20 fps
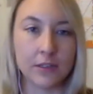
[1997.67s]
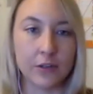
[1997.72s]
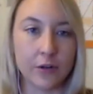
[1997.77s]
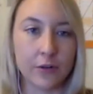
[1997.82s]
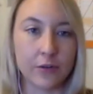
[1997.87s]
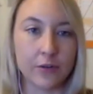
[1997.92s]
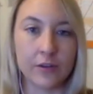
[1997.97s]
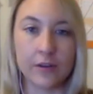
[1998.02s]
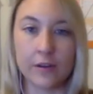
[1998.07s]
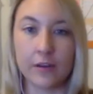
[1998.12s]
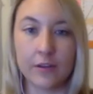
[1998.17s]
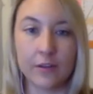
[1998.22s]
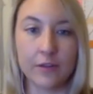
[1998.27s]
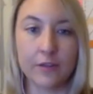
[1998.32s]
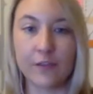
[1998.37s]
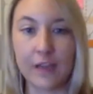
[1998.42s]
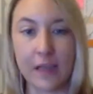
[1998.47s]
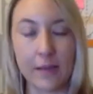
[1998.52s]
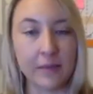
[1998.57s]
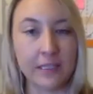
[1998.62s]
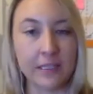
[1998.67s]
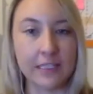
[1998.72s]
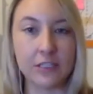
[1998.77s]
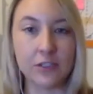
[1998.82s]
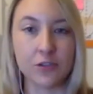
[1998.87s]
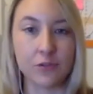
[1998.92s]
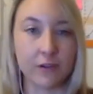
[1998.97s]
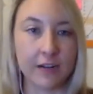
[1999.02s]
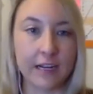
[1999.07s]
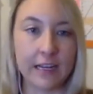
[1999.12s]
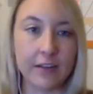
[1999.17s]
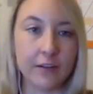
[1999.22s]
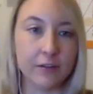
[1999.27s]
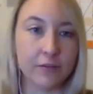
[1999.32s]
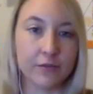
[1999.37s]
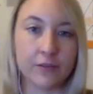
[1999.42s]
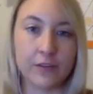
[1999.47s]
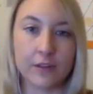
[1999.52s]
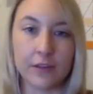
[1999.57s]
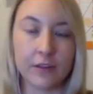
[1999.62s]
you know, the family tree
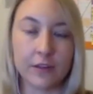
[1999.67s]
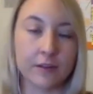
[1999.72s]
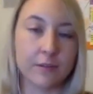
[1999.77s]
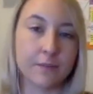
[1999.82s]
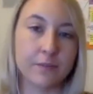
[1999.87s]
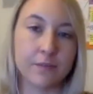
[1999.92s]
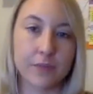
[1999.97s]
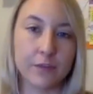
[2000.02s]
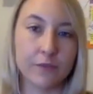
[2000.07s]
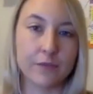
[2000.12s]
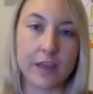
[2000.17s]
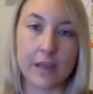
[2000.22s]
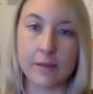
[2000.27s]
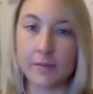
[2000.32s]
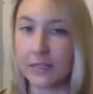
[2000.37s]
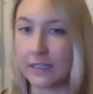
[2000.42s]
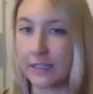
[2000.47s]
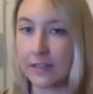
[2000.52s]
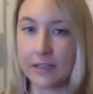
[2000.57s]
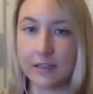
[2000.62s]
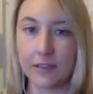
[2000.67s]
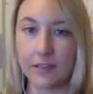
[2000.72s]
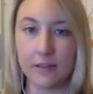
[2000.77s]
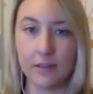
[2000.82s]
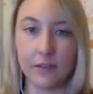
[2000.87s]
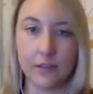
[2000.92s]
of the family that,